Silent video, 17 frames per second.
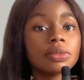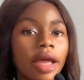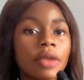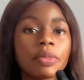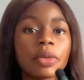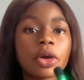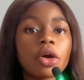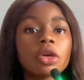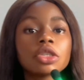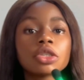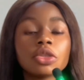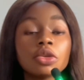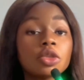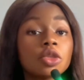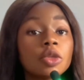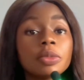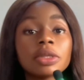And because
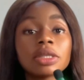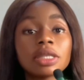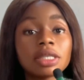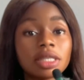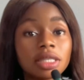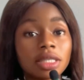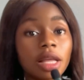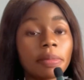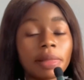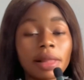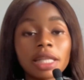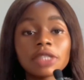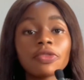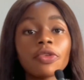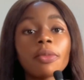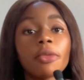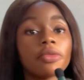YouTube is the sister
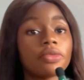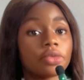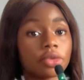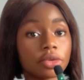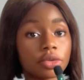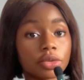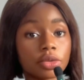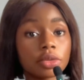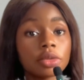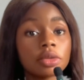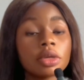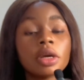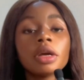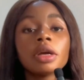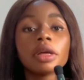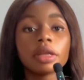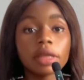platform of Google,
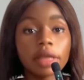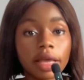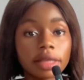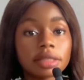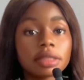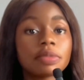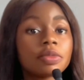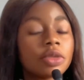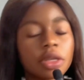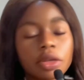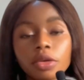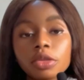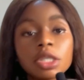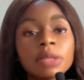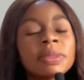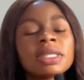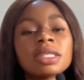yes,
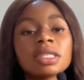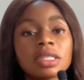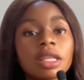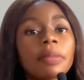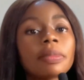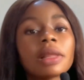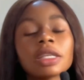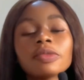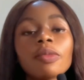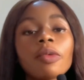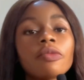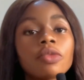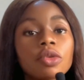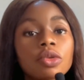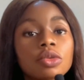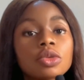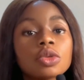YouTube is the sister platform
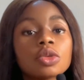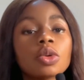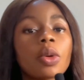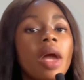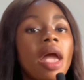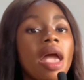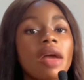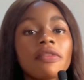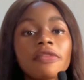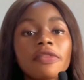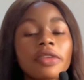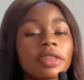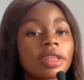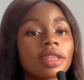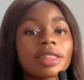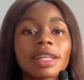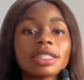of Google. So
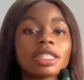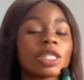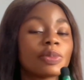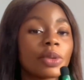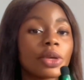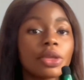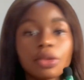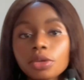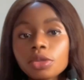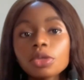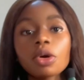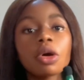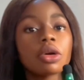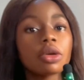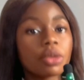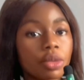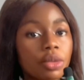everything that is being used
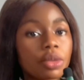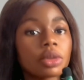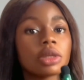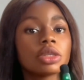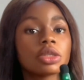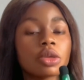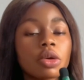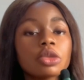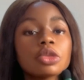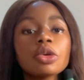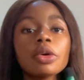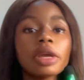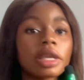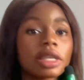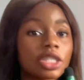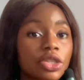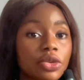on Google is also
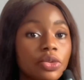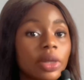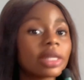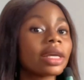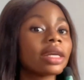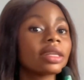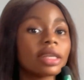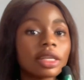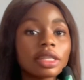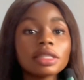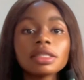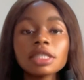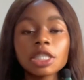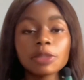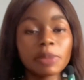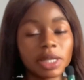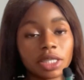integrated in
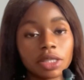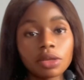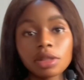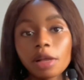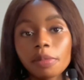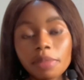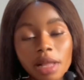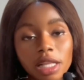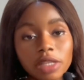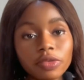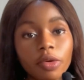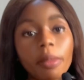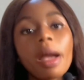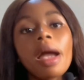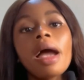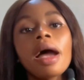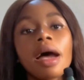this particular
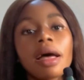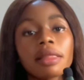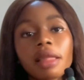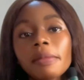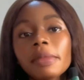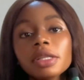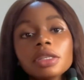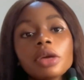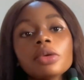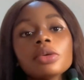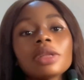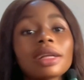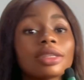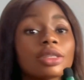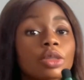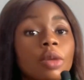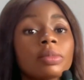platform. And let me tell you
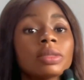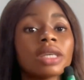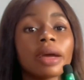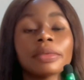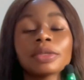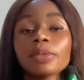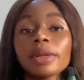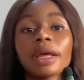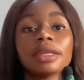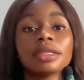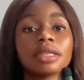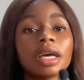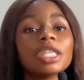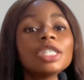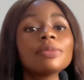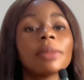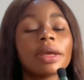that sometimes when I
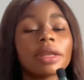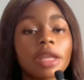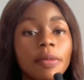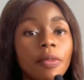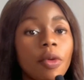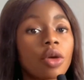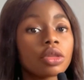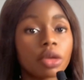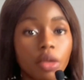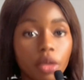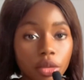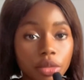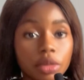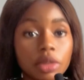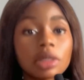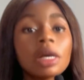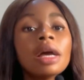search my name on
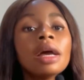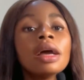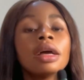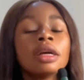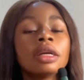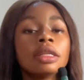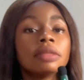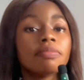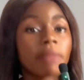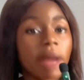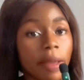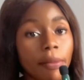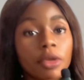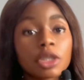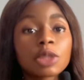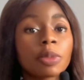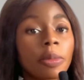Google, my
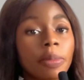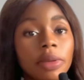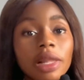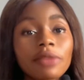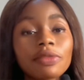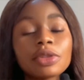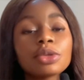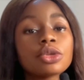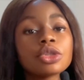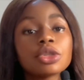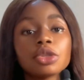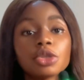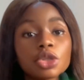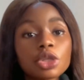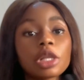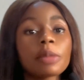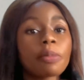most popular videos
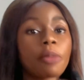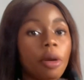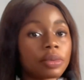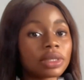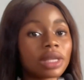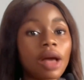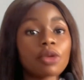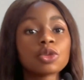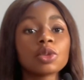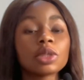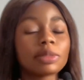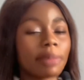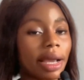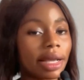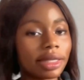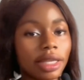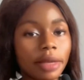usually pops out with
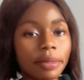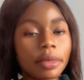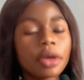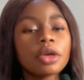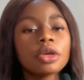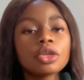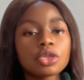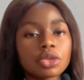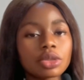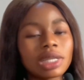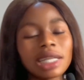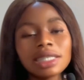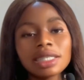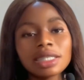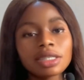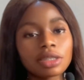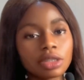my name. So
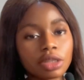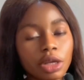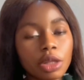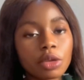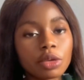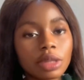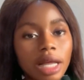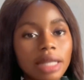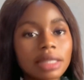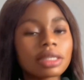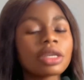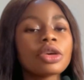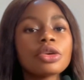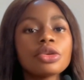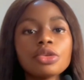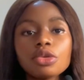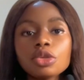that is to tell you that
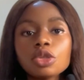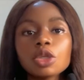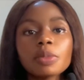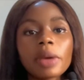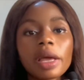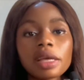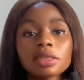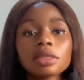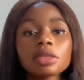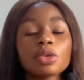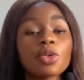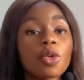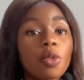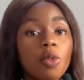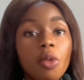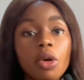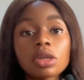YouTube SEO
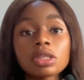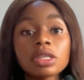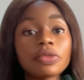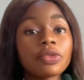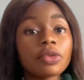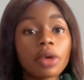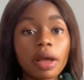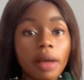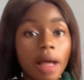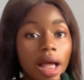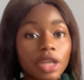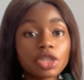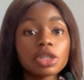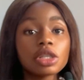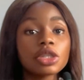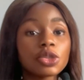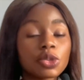works if you
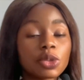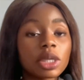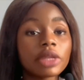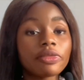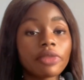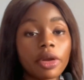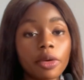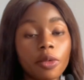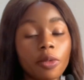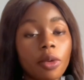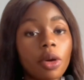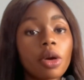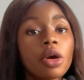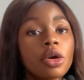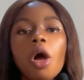actually do it very well.